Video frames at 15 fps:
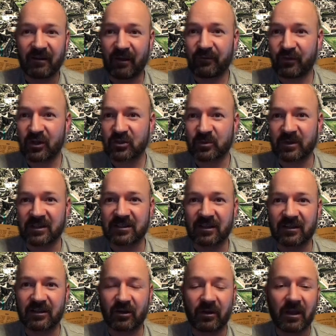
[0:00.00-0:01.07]
First one is
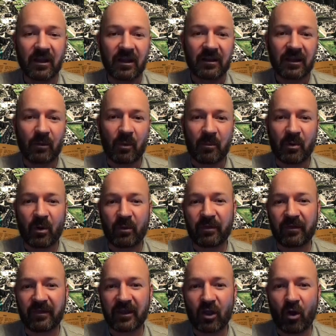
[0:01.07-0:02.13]
that, they were
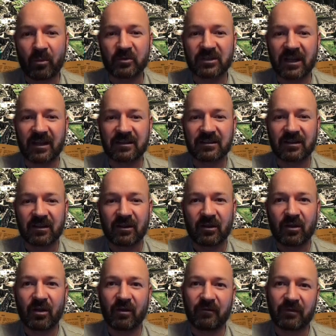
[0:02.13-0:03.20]
both the object
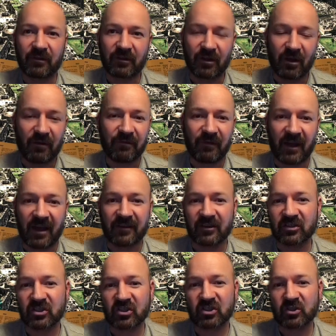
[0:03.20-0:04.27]
of their
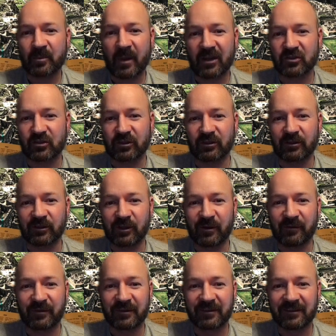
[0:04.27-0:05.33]
father's special
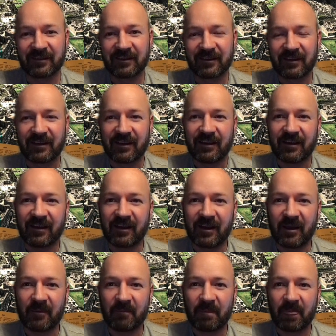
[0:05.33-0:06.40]
love.
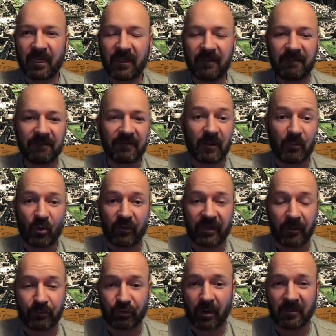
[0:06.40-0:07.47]
They both
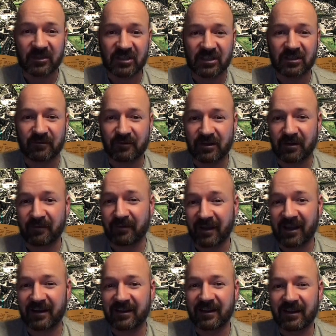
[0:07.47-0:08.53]
had promises of
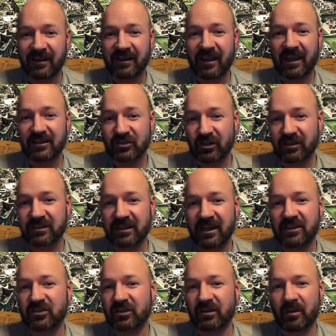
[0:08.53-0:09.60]
divine
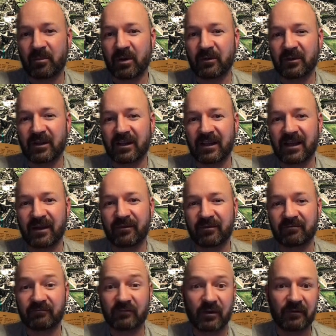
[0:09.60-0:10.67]
exaltation upon their life,
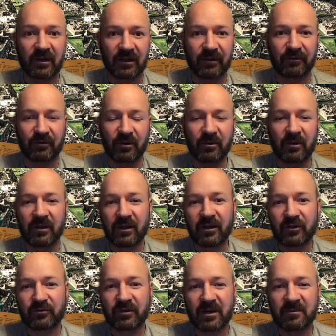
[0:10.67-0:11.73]
revealed through
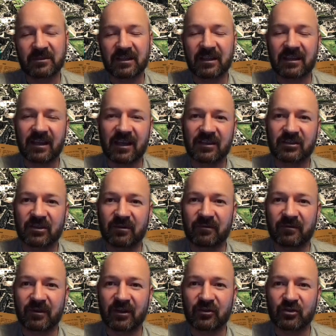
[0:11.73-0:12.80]
dreams in the case
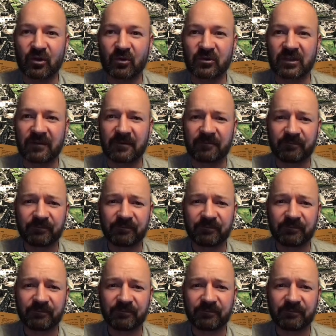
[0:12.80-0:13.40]
of Joseph.